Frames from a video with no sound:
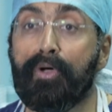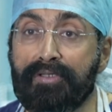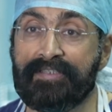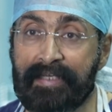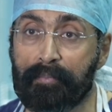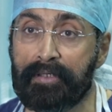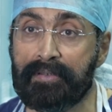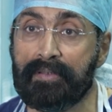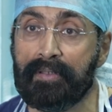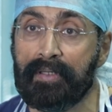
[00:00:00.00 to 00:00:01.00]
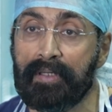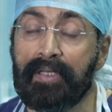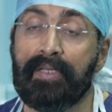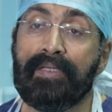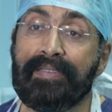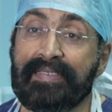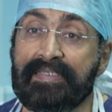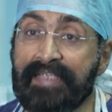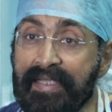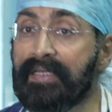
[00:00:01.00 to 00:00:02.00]
monosegment. The
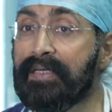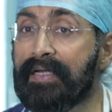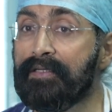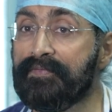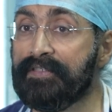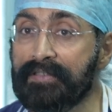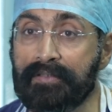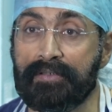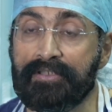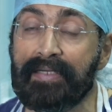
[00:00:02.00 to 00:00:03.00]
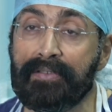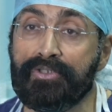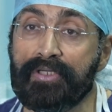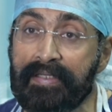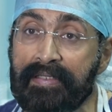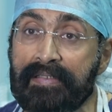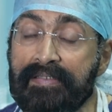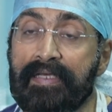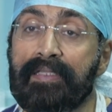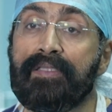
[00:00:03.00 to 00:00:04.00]
second kind of surgical challenge is
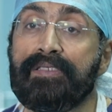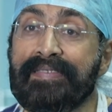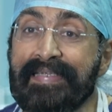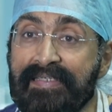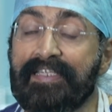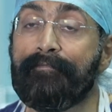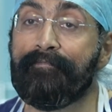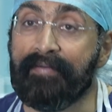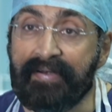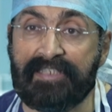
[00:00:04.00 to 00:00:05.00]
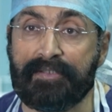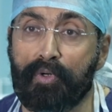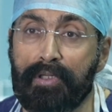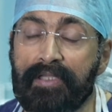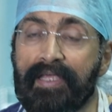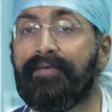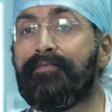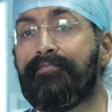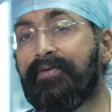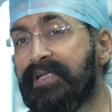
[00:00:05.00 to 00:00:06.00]
that since they're very small, they have
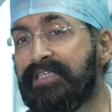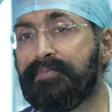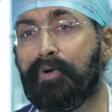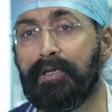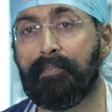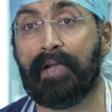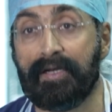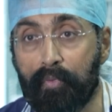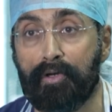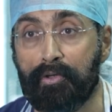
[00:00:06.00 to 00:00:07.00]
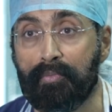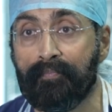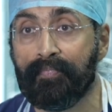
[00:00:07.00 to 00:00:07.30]
a very small blood volume.